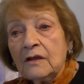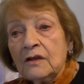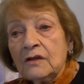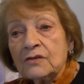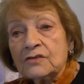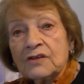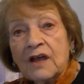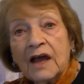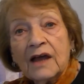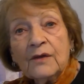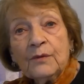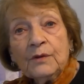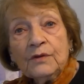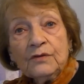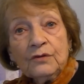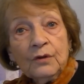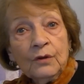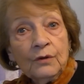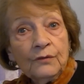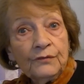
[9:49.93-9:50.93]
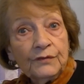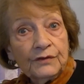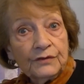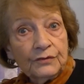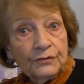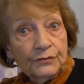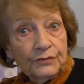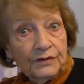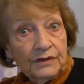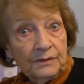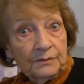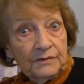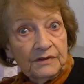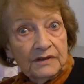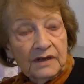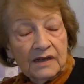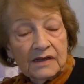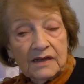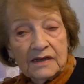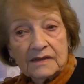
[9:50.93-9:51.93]
So I went over to them and
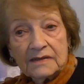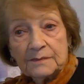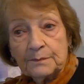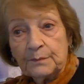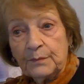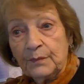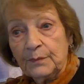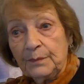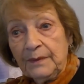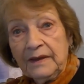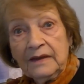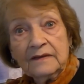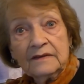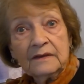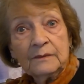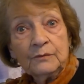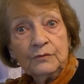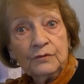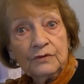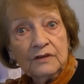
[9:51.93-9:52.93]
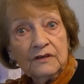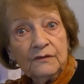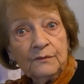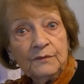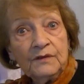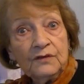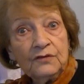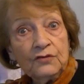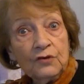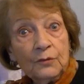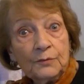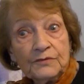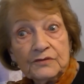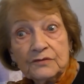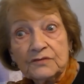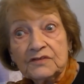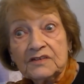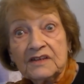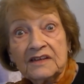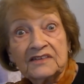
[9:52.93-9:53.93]
I begged them to give me jobs.
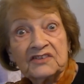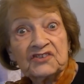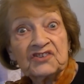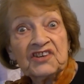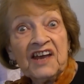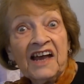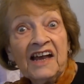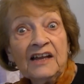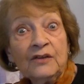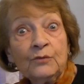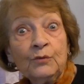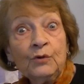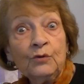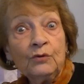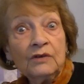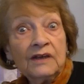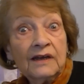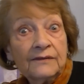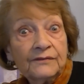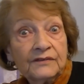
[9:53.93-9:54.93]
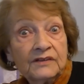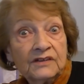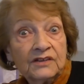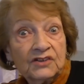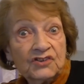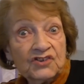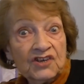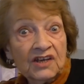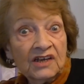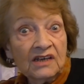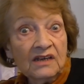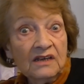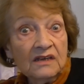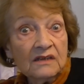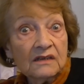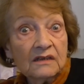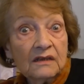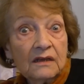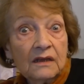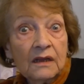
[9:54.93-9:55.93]
So she said, child will look after a child.
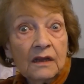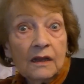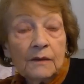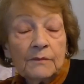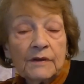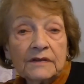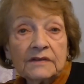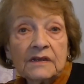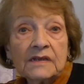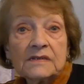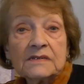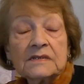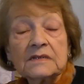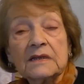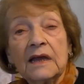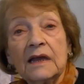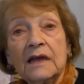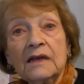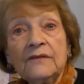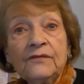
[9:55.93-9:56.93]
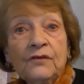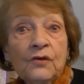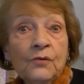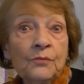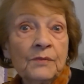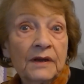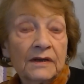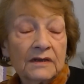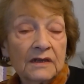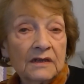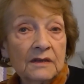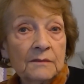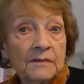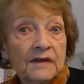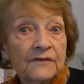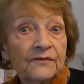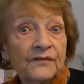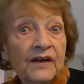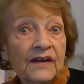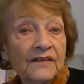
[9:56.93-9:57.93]
But I said, I have no money.
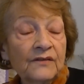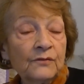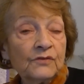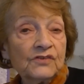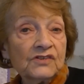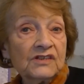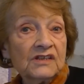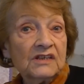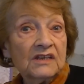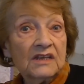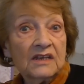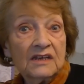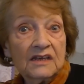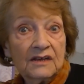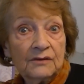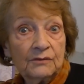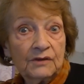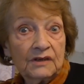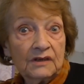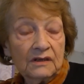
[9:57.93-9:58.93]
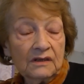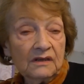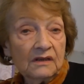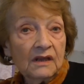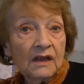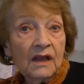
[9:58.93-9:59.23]
My father was taking away.